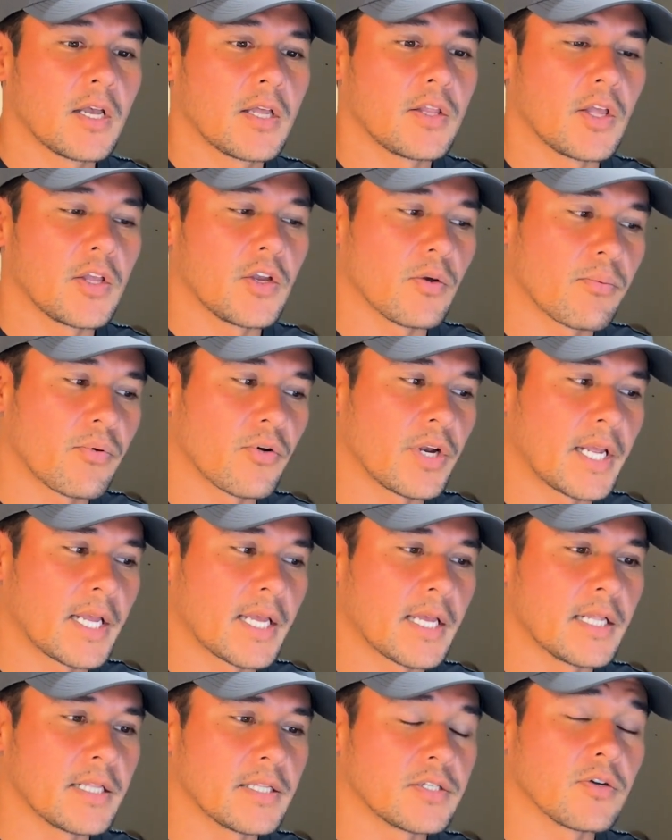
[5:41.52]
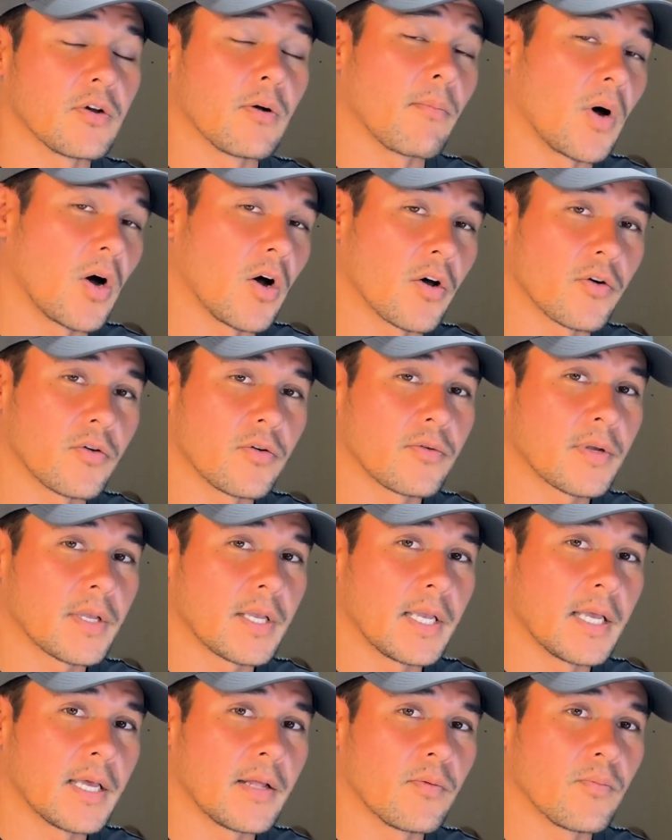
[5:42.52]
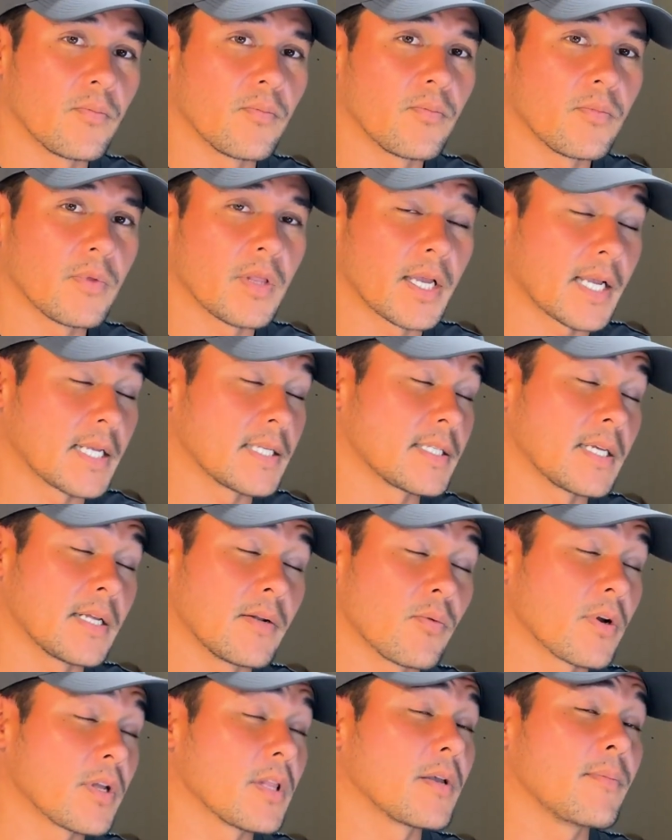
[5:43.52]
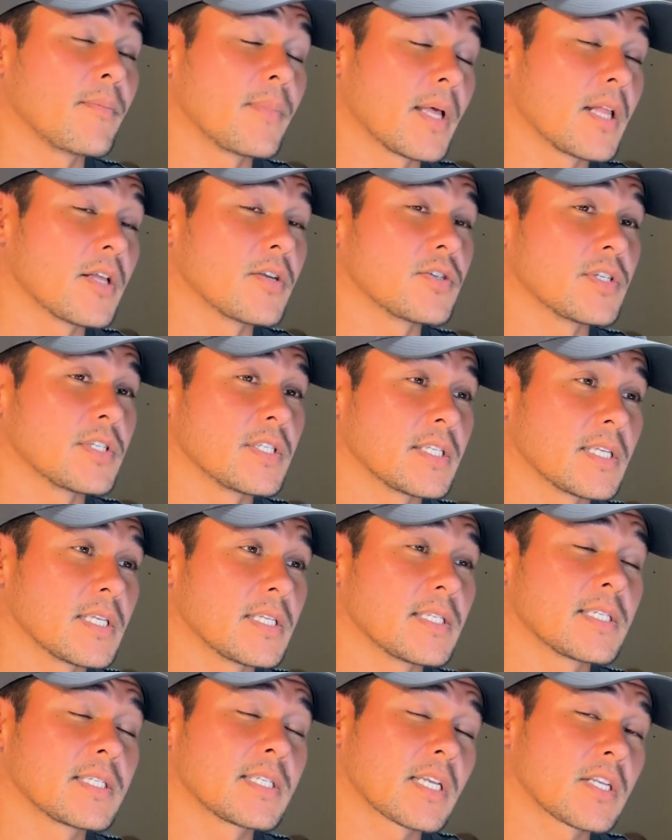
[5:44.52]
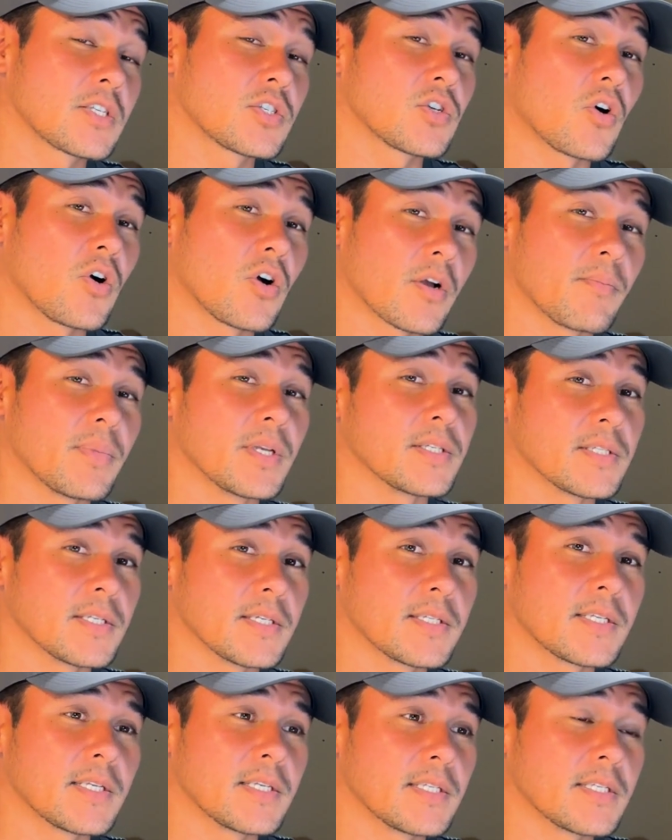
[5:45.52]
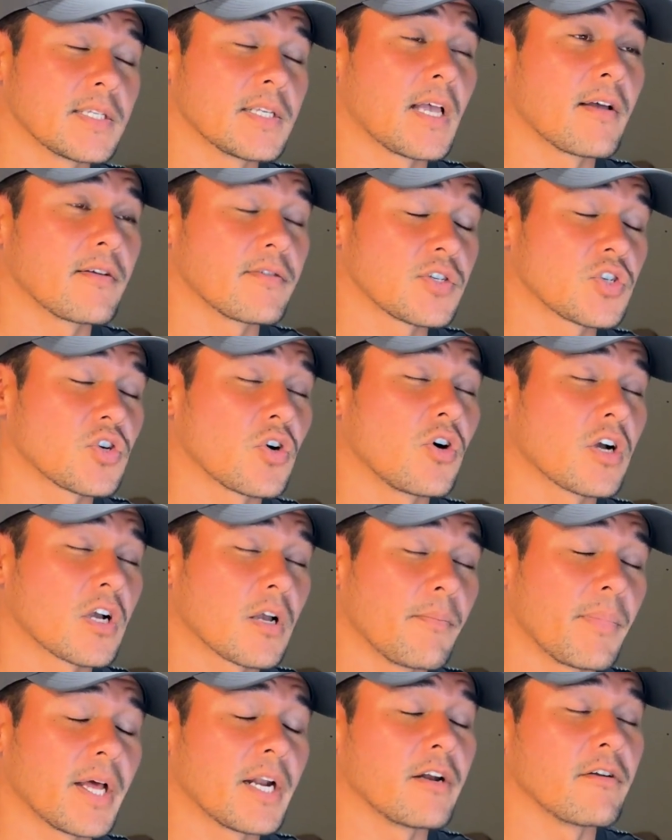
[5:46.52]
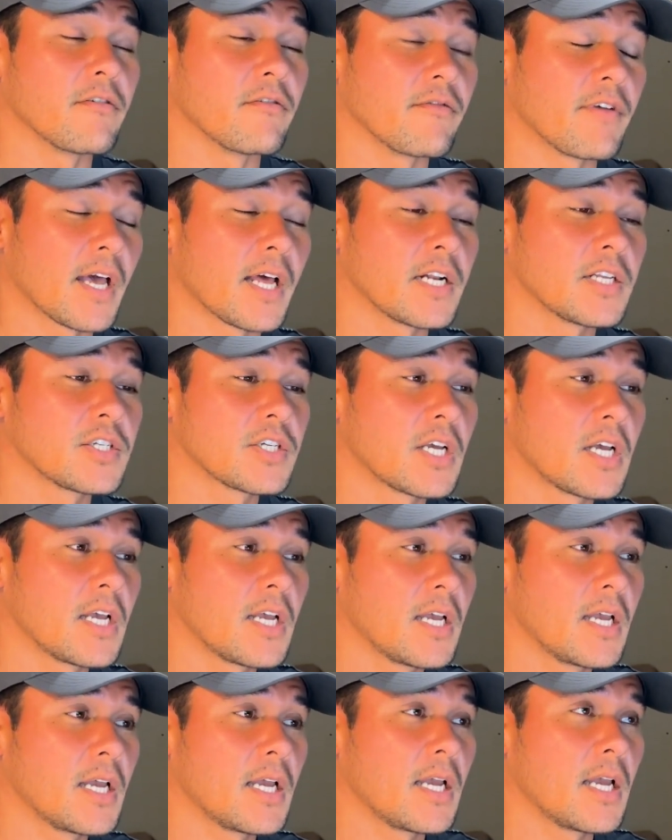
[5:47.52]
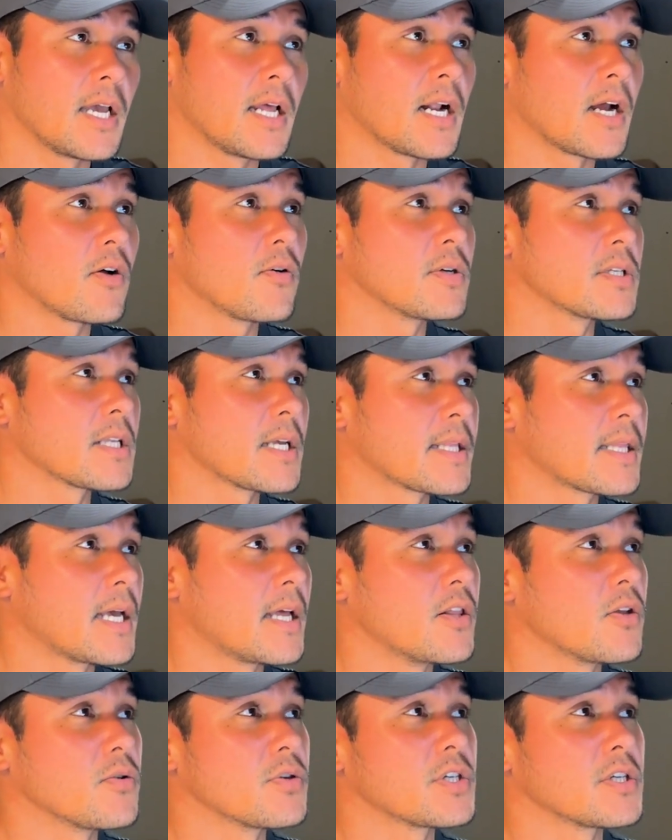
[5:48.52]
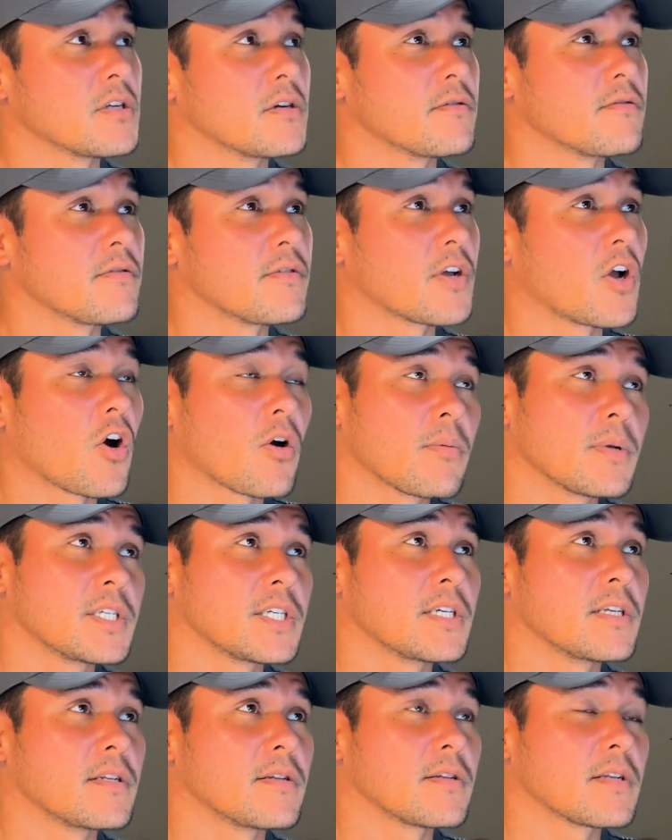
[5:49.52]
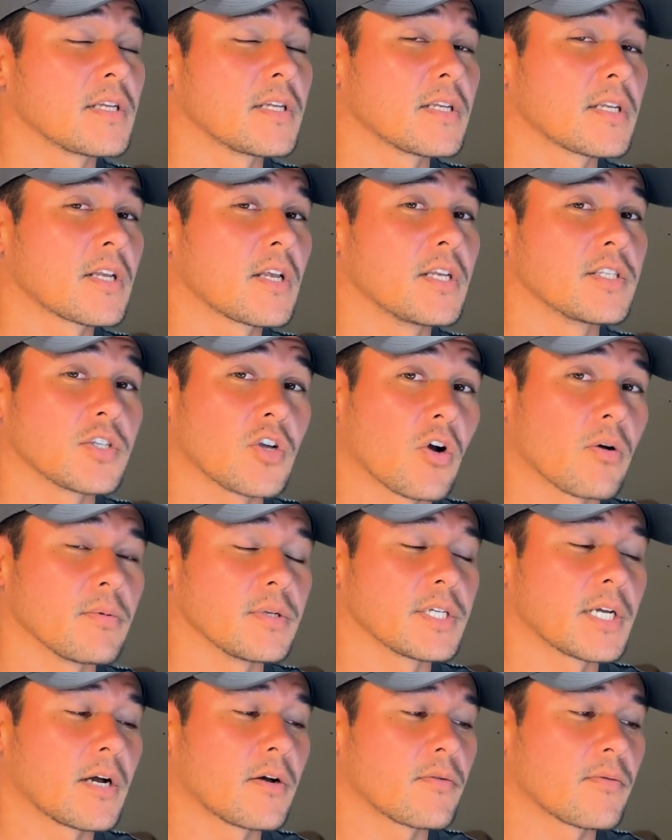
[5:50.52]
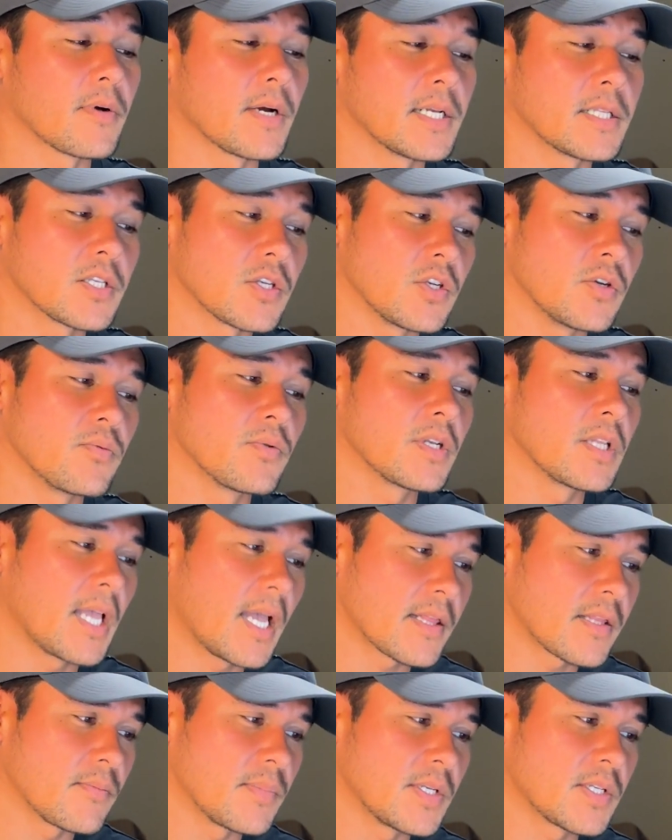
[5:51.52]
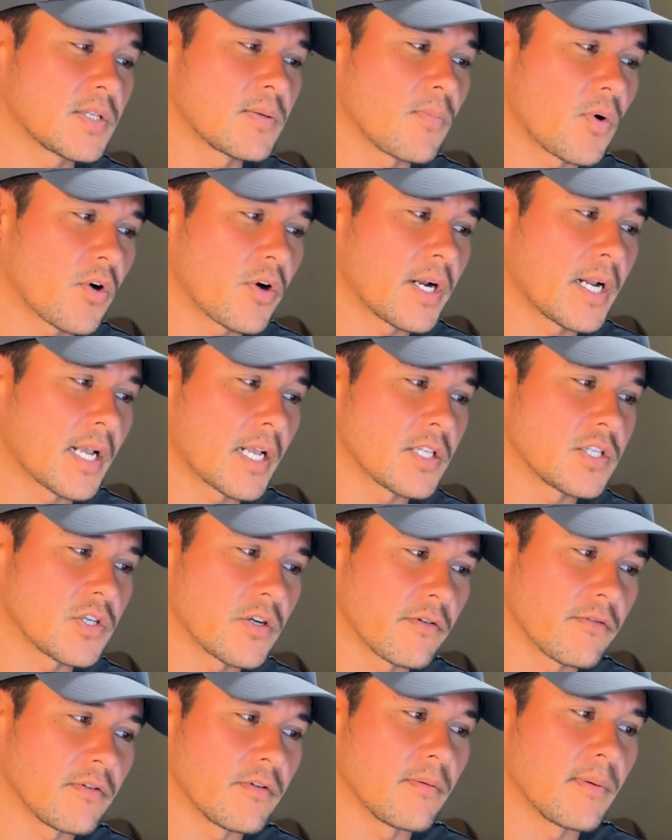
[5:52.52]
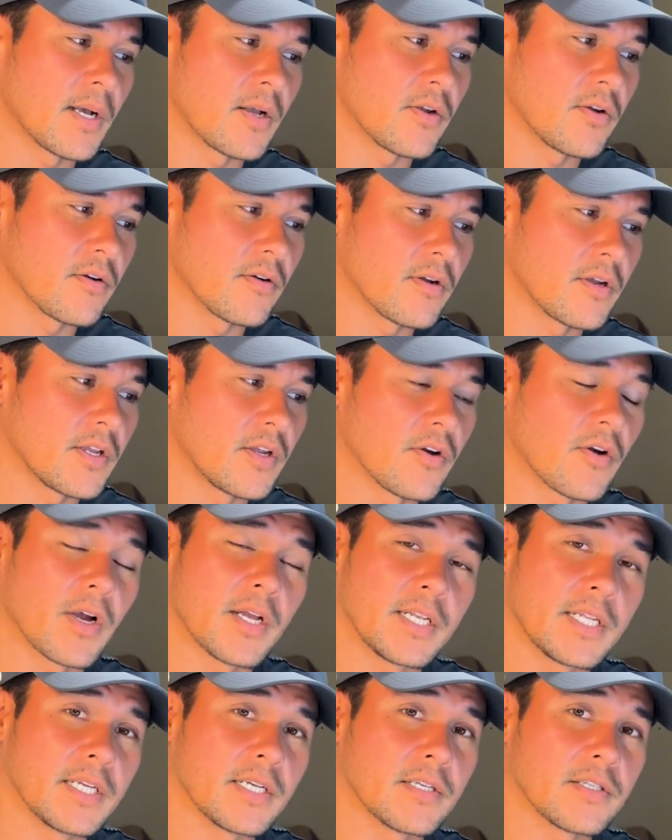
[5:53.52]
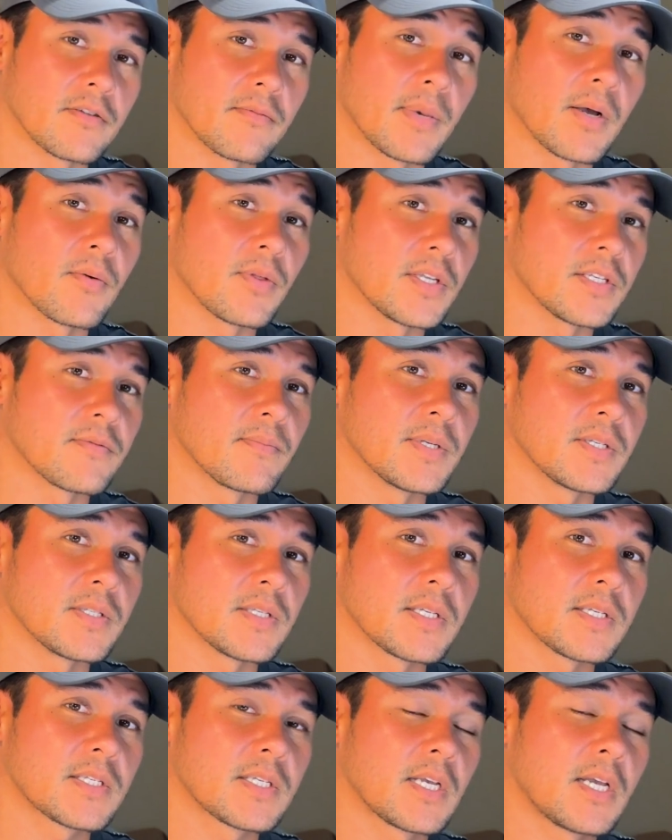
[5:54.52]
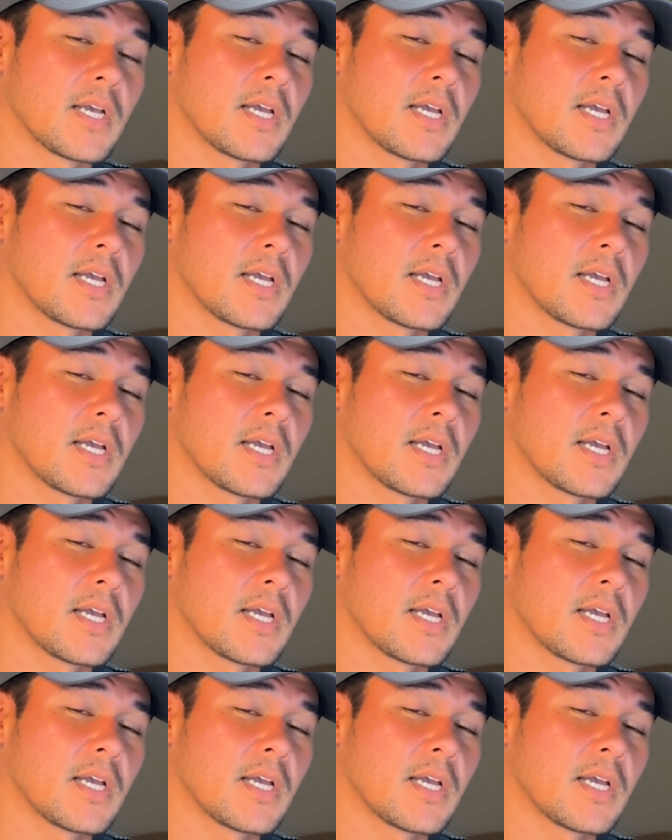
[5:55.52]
that you're putting into a model. And like I said, where limited mileage is, is this a strong business? Is it have a strong competitive advantage? And I always like that notion of garbage in is garbage out, right? So you really have to be smart and conservative about your your ideas about this business